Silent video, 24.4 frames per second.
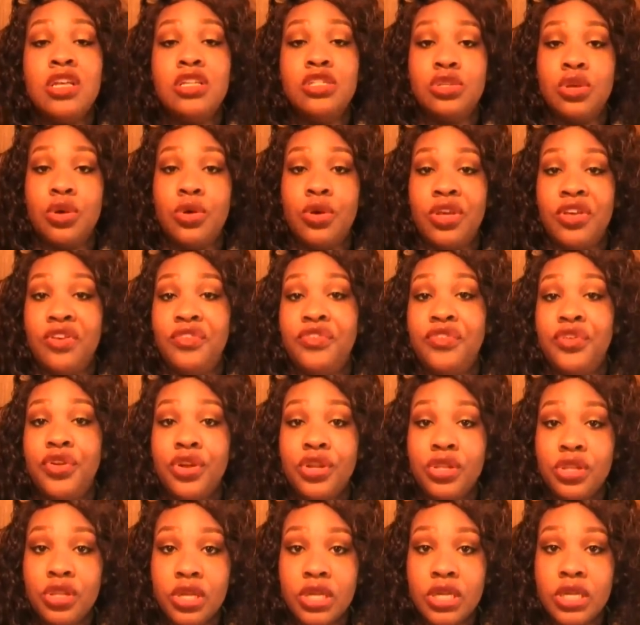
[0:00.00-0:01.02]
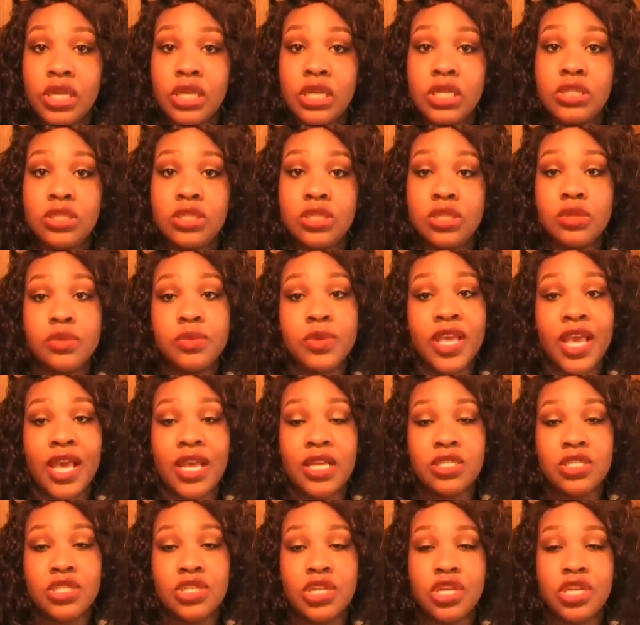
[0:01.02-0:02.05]
So if you're looking to
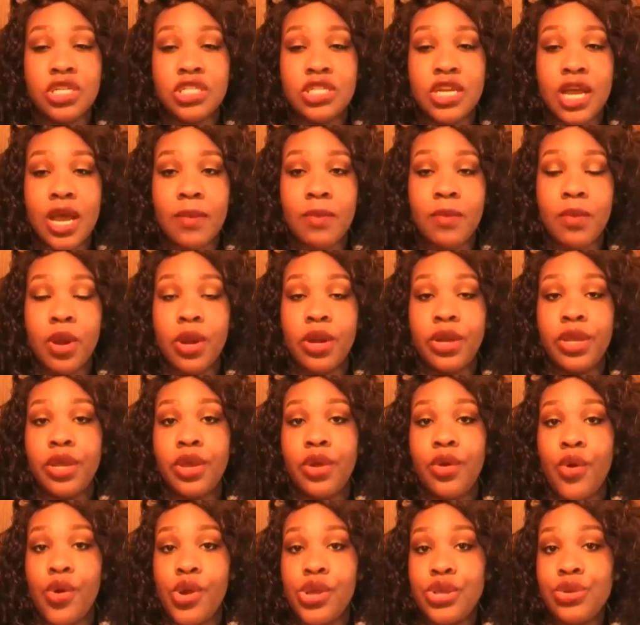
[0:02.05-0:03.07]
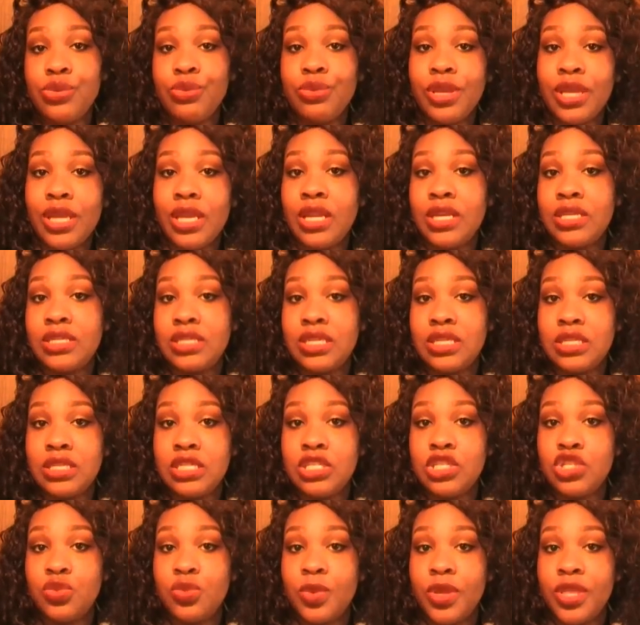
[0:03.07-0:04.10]
get into your job market, or you need
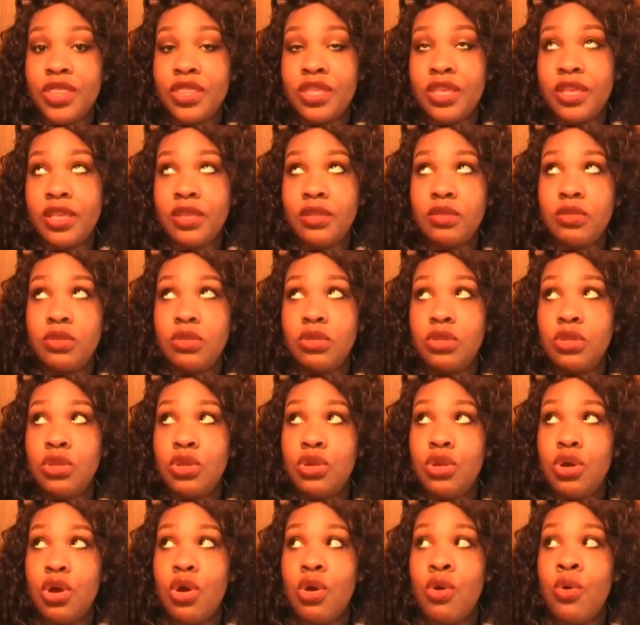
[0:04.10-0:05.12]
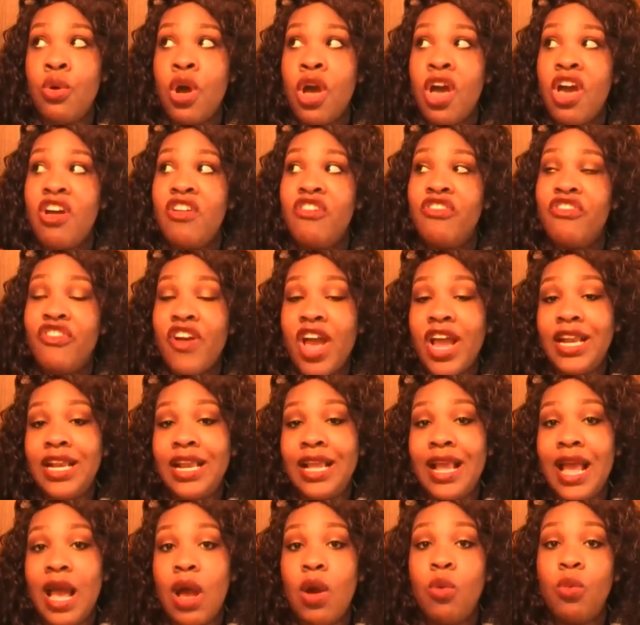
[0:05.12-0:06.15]
assistance with, you know,
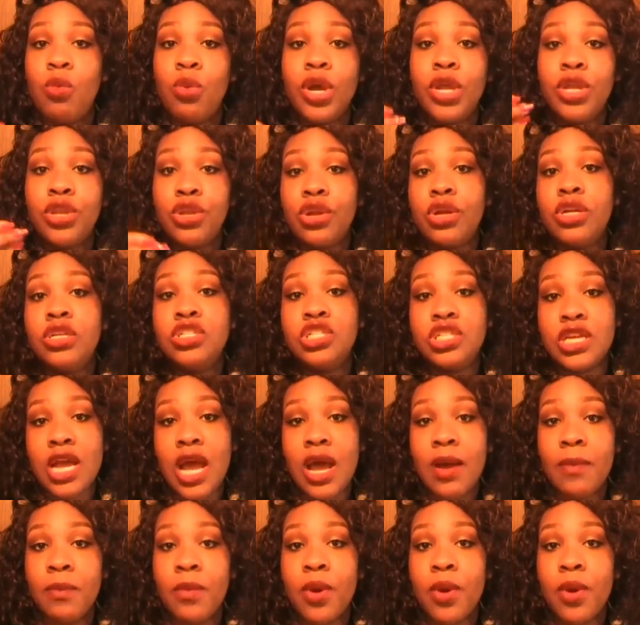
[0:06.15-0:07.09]
finding out what your job